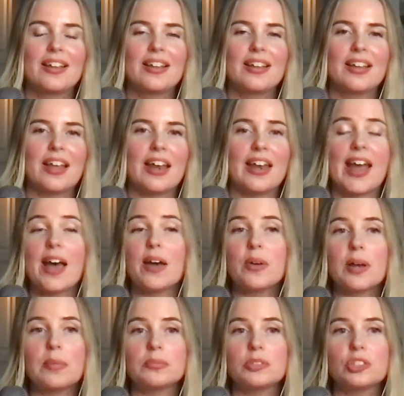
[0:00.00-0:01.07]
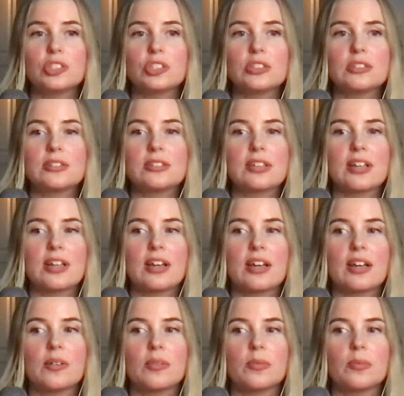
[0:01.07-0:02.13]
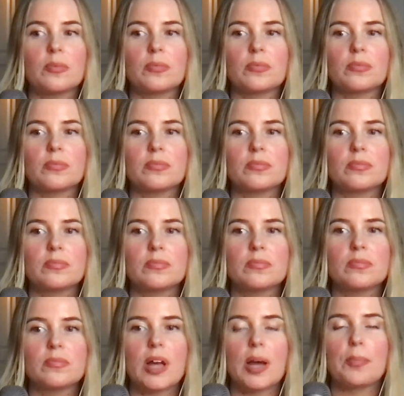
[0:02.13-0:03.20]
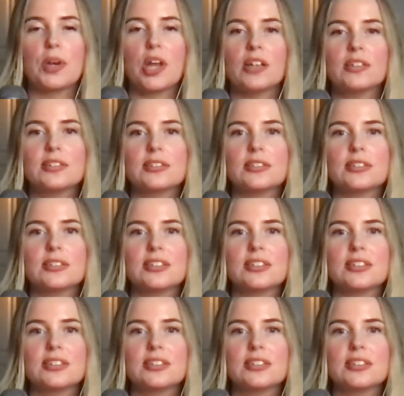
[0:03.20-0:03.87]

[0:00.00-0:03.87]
And now I'm just I'm not